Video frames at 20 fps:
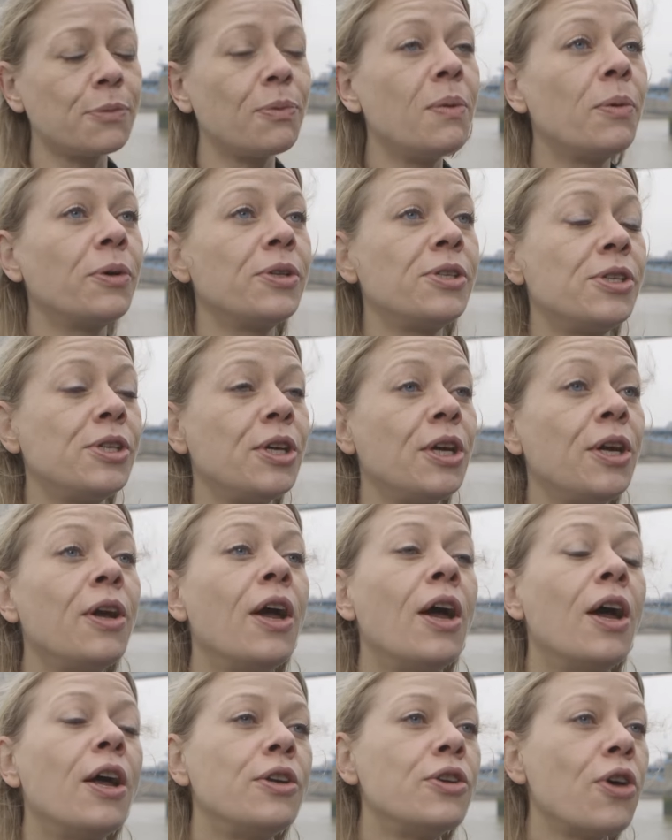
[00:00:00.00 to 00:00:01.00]
We want to
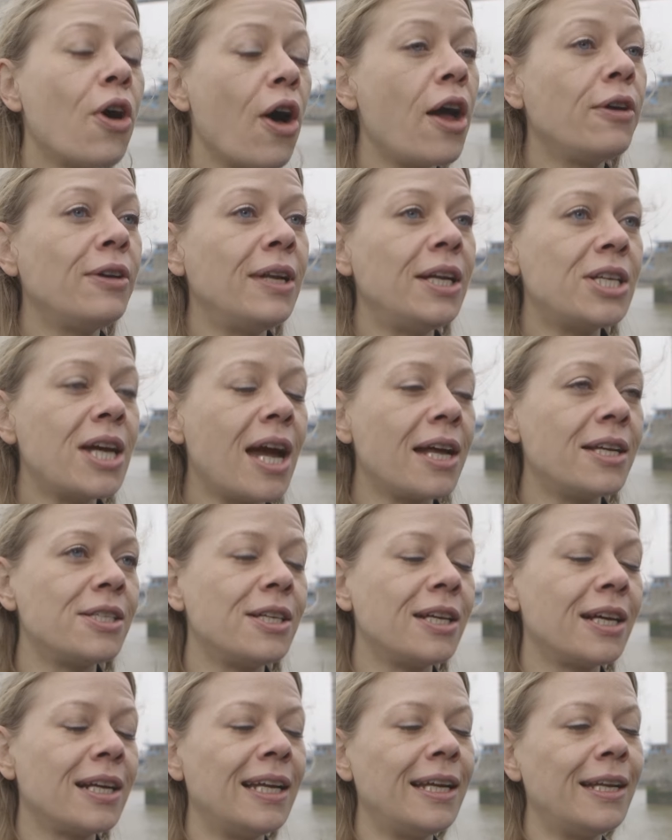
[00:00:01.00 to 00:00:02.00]
not only change
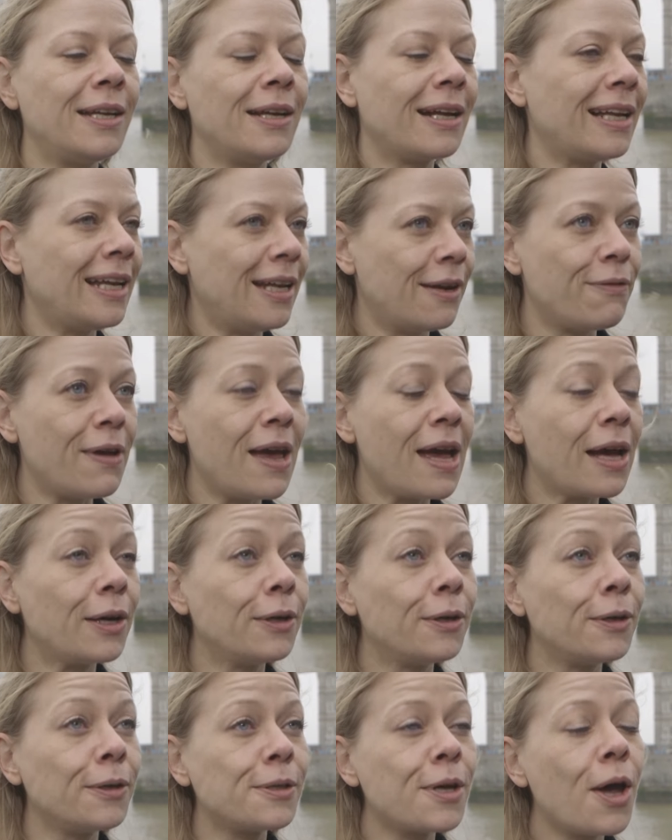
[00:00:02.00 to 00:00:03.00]
to cleaner
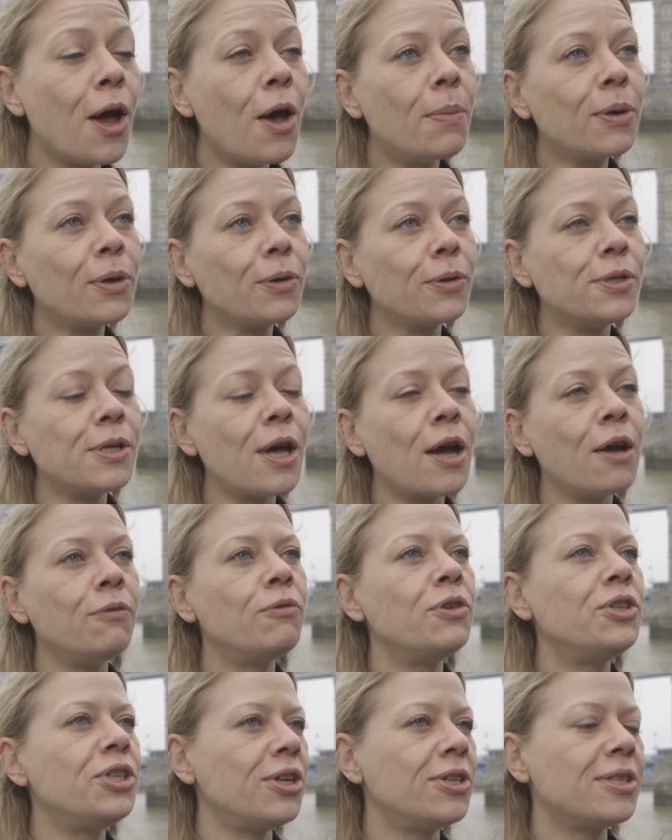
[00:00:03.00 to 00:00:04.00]
vehicles, but also
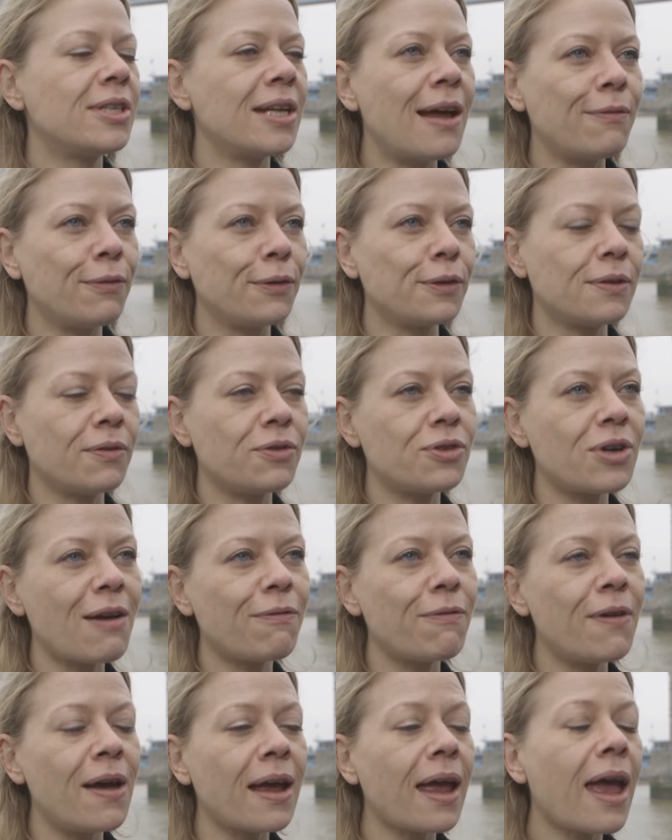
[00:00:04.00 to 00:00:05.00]
reduce the levels of
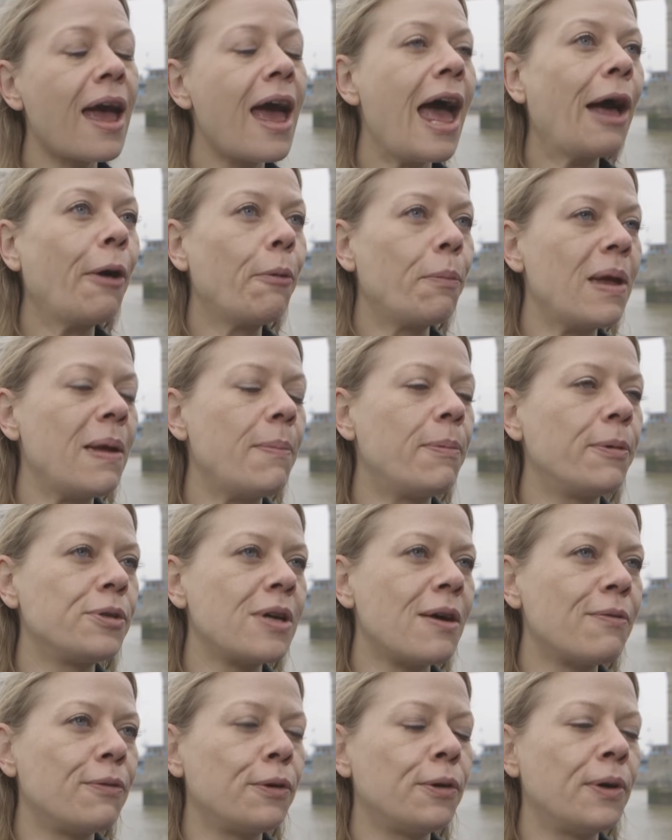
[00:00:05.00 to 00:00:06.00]
traffic, help people
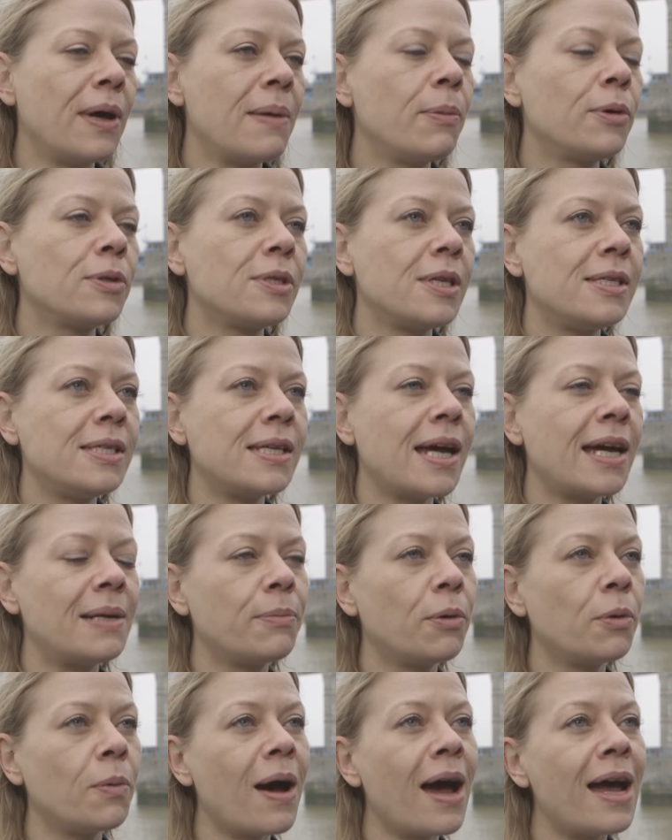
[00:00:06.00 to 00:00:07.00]
travel in more
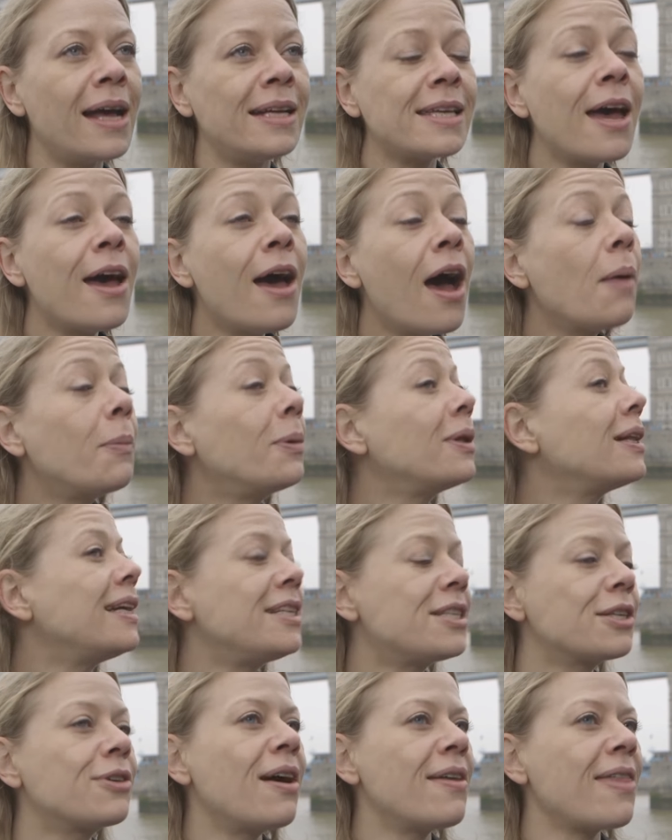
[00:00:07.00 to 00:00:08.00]
sustainable ways, and we'll
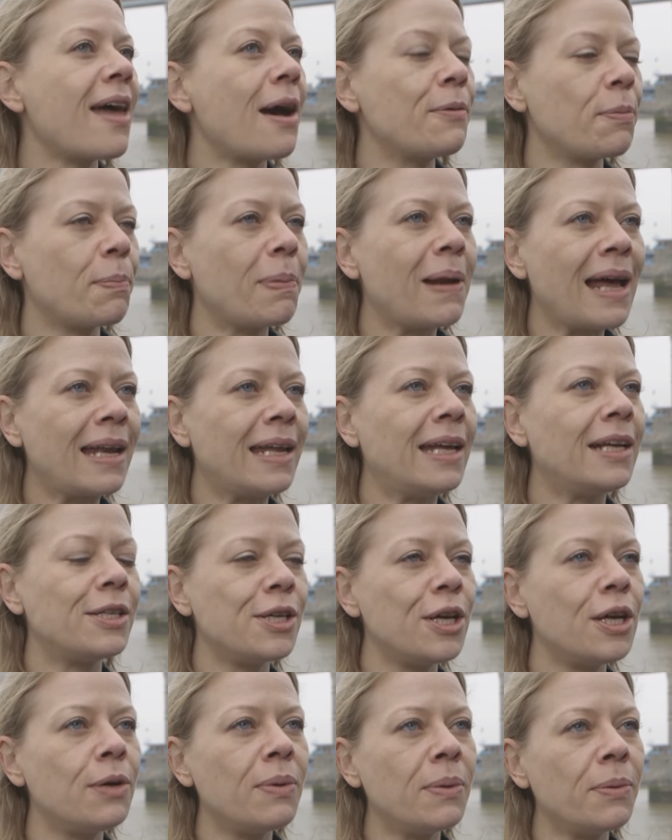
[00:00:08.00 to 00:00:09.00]
integrate that with planning
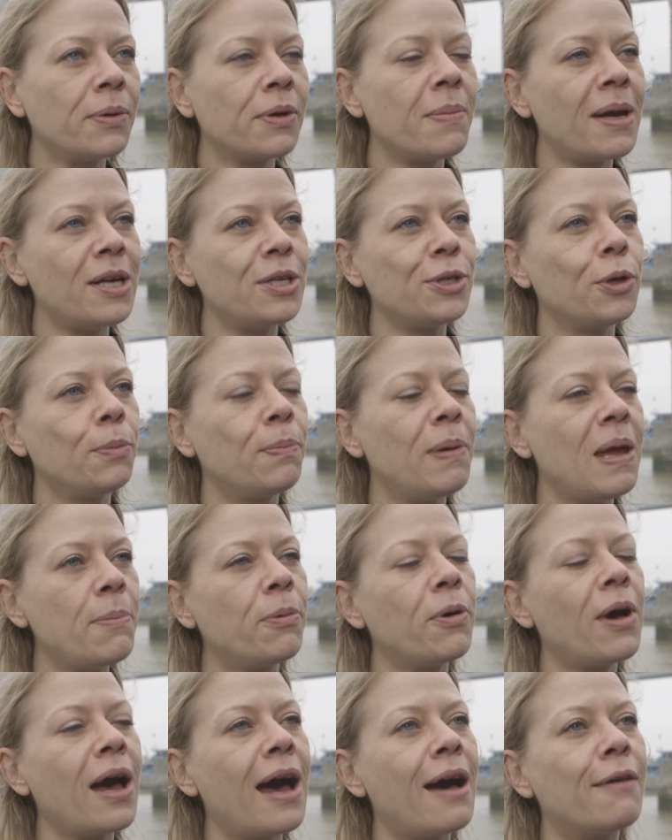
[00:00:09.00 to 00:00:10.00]
too. We want to make sure
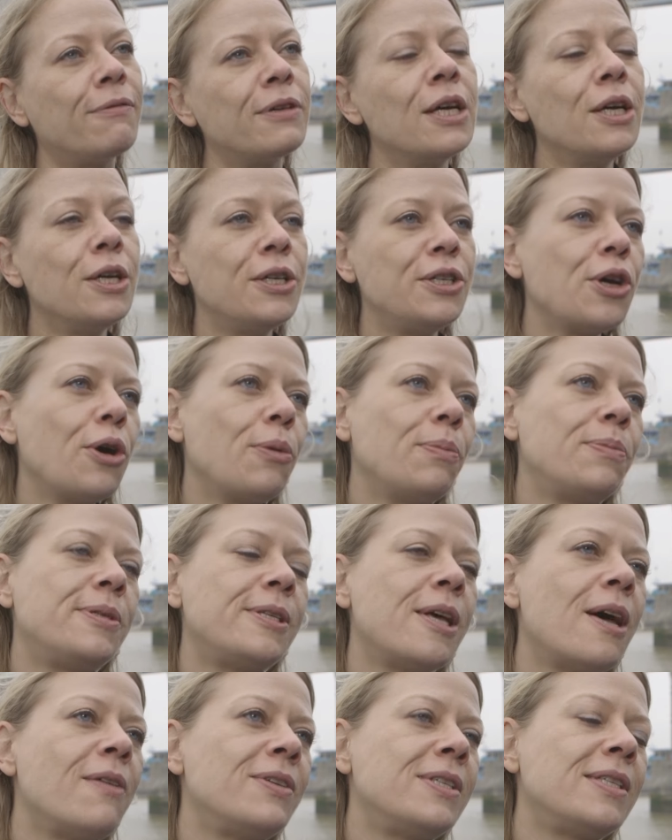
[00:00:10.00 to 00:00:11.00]
people have shops,
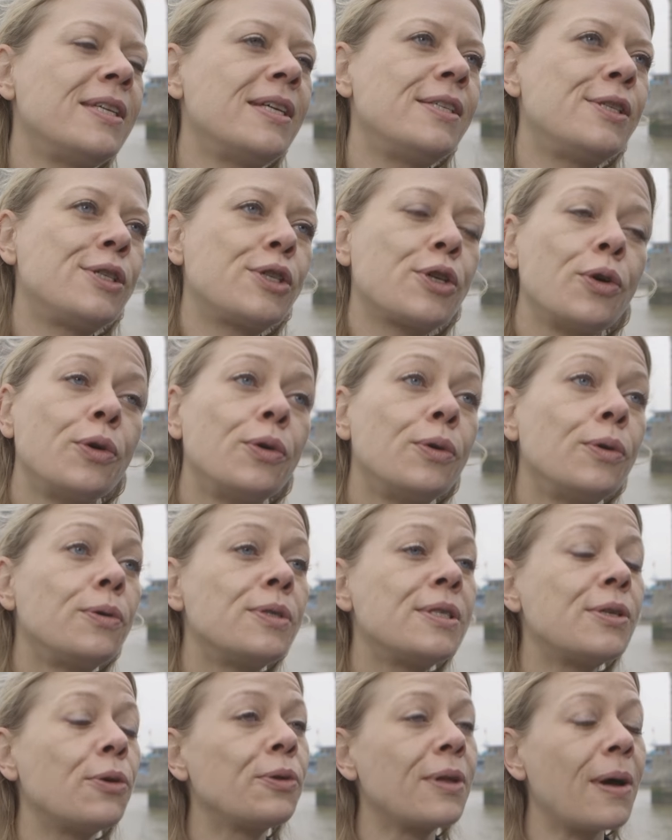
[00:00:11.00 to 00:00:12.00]
services, schools,
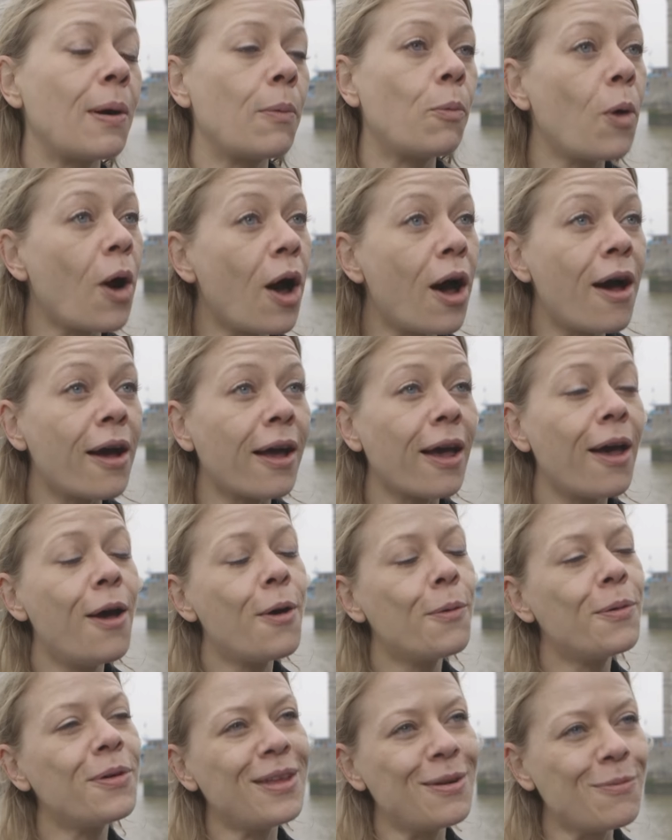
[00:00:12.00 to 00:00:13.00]
all their work
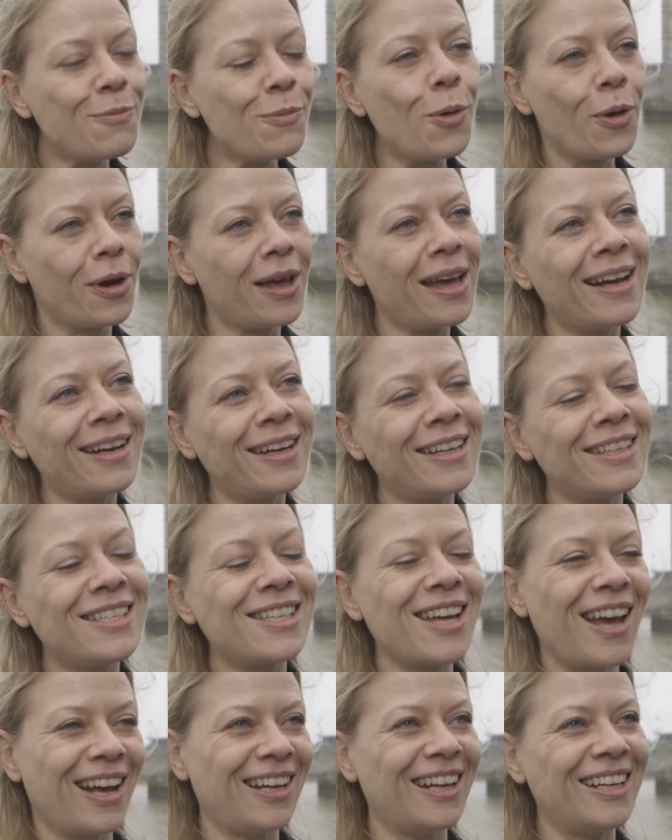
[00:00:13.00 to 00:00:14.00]
within walking and
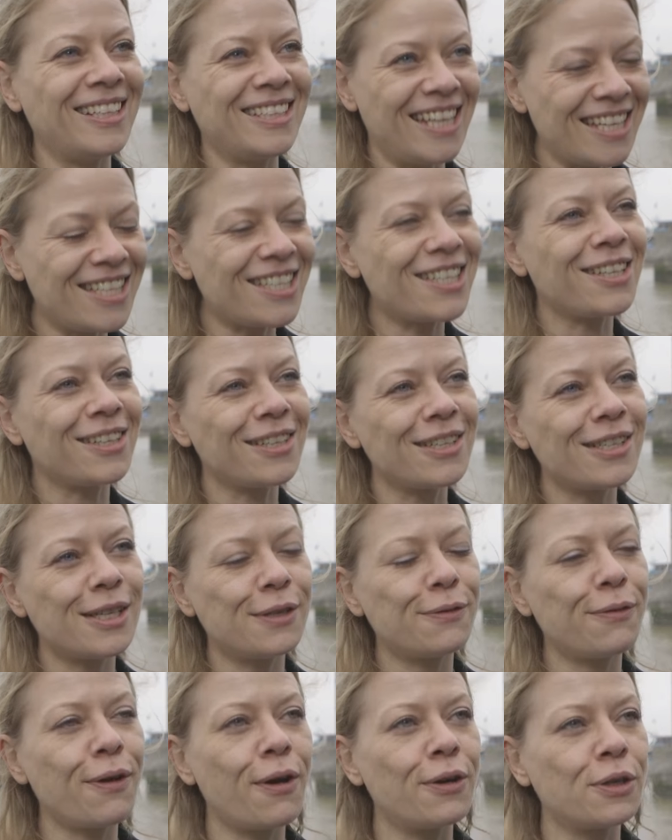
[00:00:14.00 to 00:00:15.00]
cycling distance
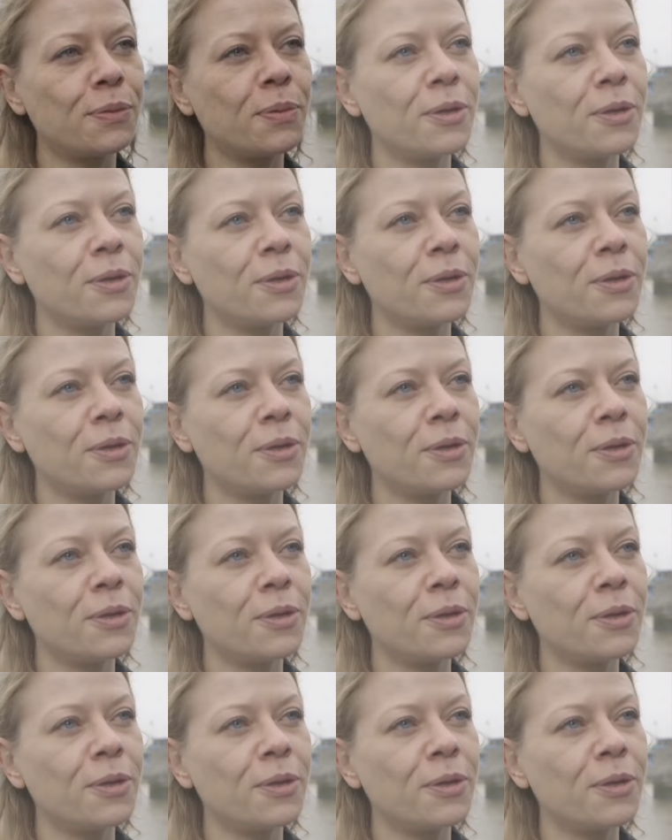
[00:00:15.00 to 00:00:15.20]
as far as